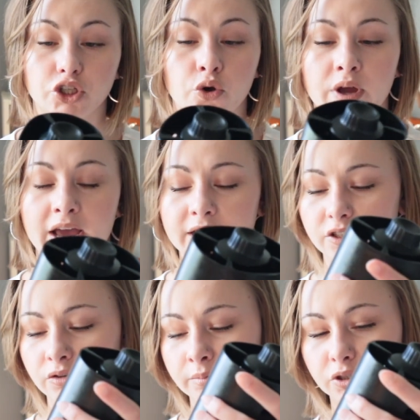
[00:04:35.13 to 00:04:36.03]
Okay,
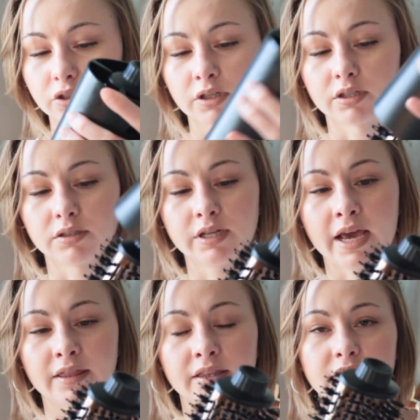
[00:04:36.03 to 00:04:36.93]
so I'm just gonna
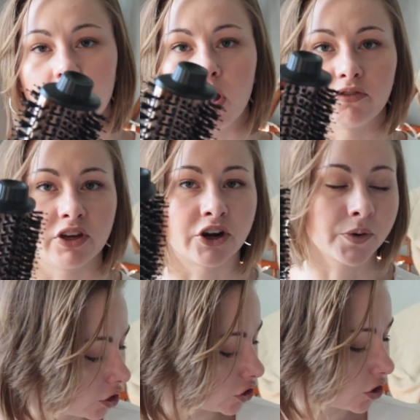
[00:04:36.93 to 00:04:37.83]
take this off
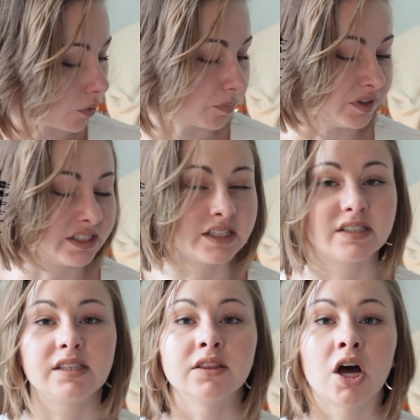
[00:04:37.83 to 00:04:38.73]
here. So this is
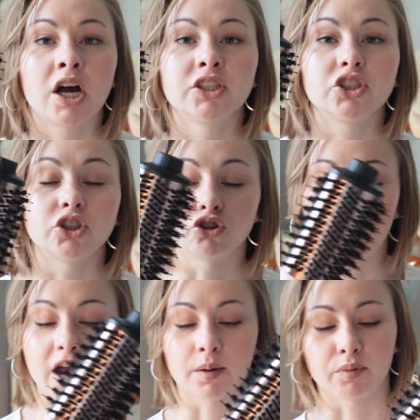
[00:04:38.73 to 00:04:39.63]
the Longe
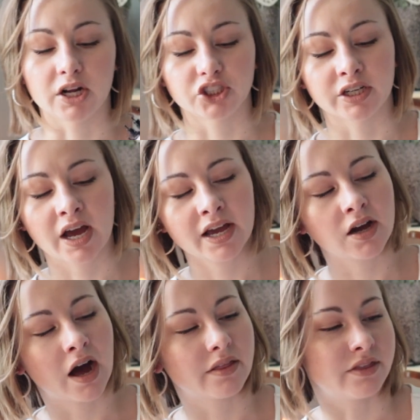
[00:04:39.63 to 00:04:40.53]
dryer brush, and I
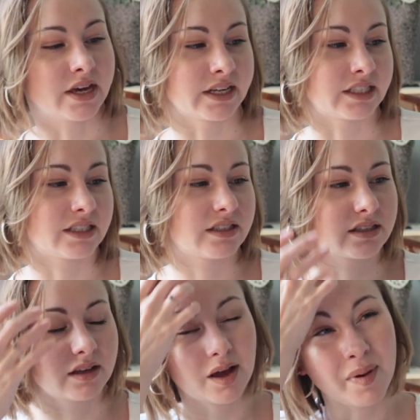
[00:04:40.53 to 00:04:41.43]
got
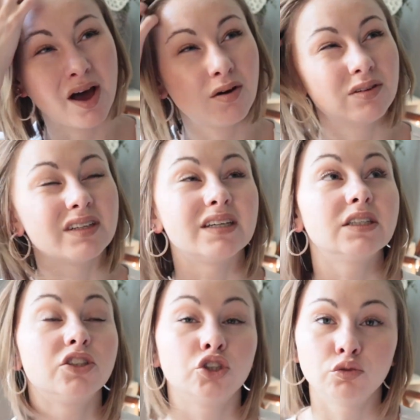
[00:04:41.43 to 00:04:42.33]
this about
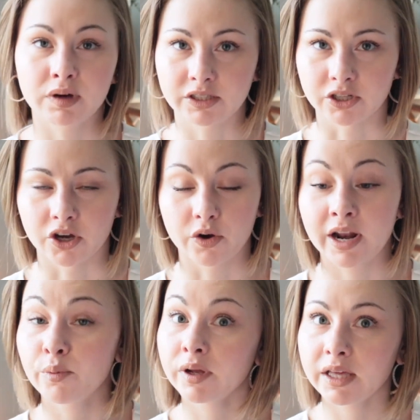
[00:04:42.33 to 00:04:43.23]
2 months ago, and
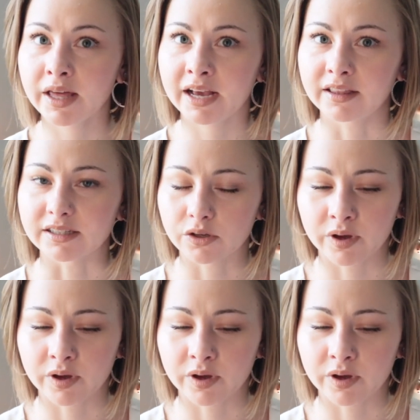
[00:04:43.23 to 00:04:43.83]
I really like this.